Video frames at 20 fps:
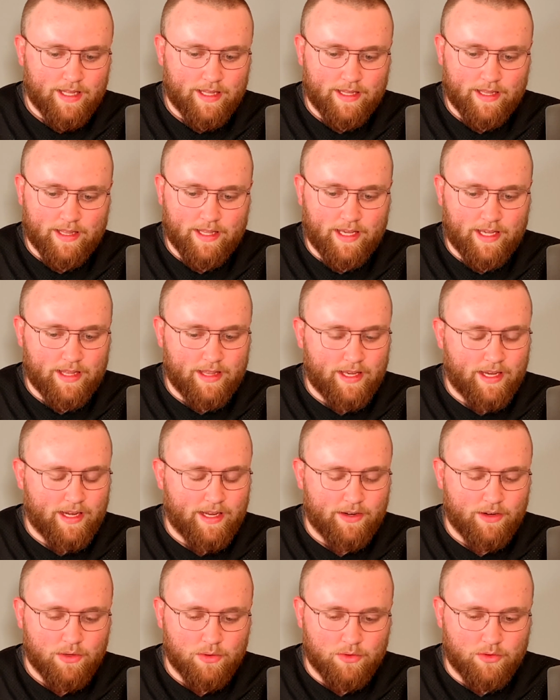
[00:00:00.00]
they
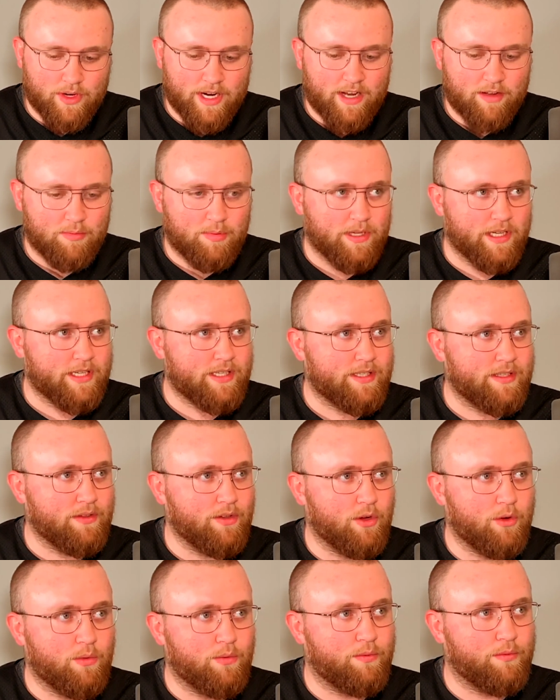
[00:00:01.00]
had no draft picks,
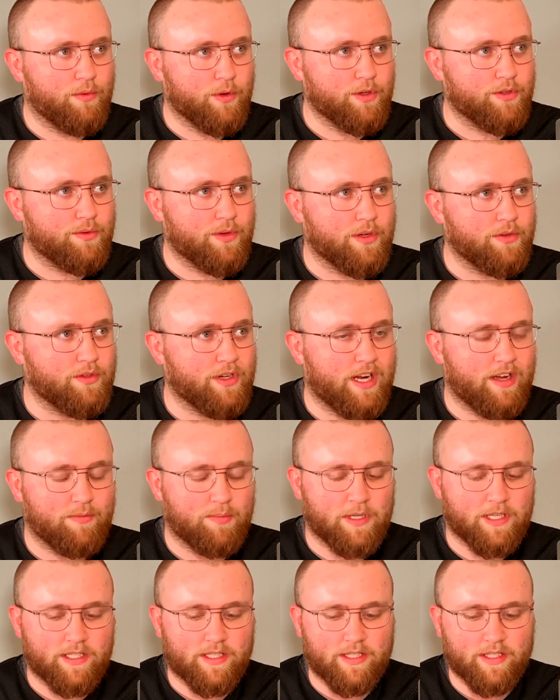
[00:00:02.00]
no first-round
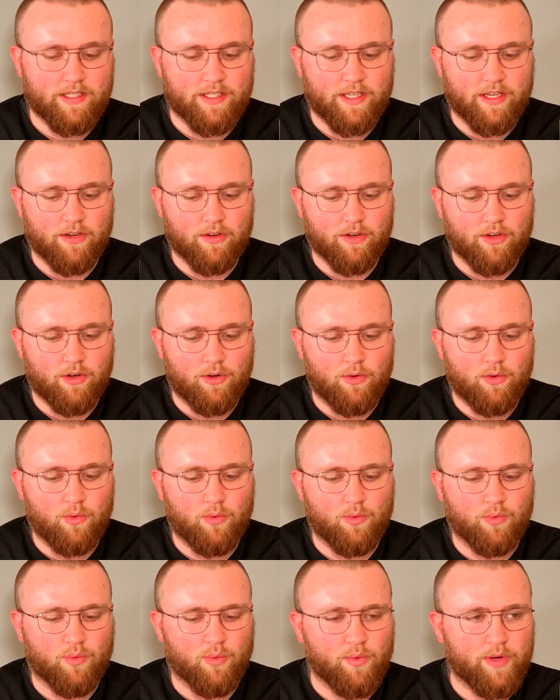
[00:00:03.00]
draft picks this year,
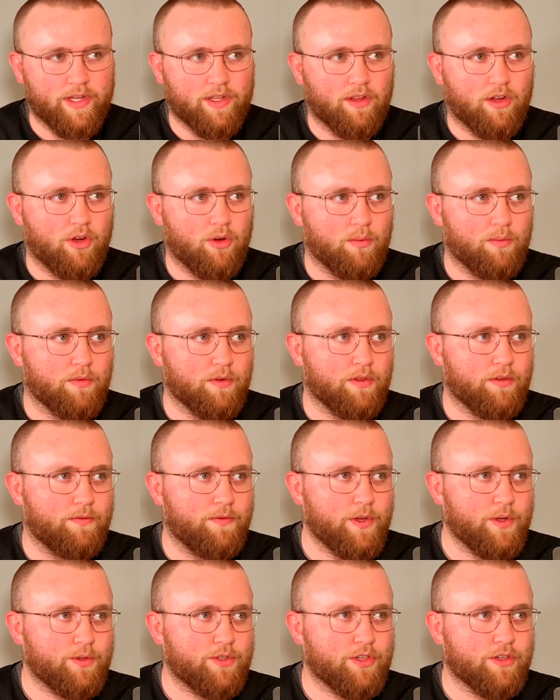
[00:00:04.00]
no real hope for the
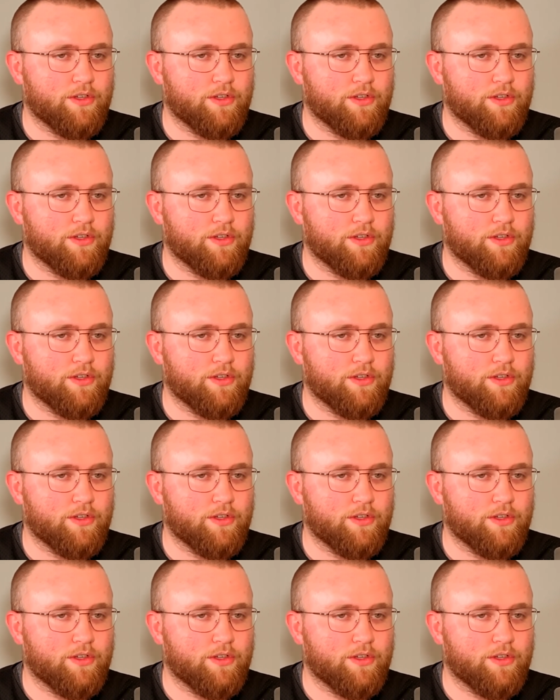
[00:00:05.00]
future.